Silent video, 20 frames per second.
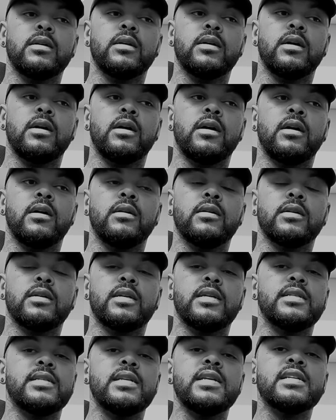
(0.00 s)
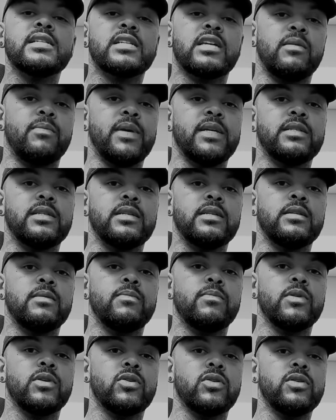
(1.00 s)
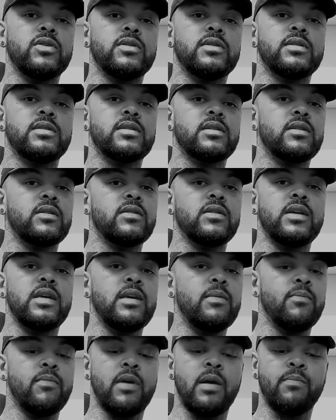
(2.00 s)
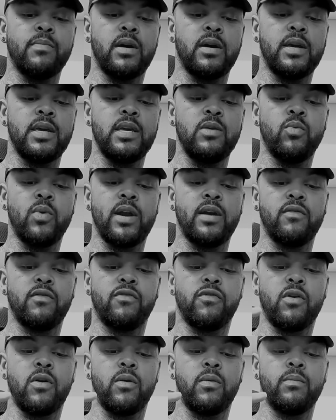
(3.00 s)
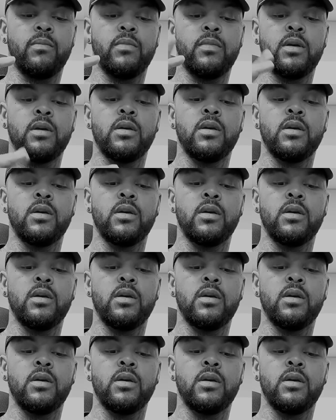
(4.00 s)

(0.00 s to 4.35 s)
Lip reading: because he is committed. Because he, remember, he went from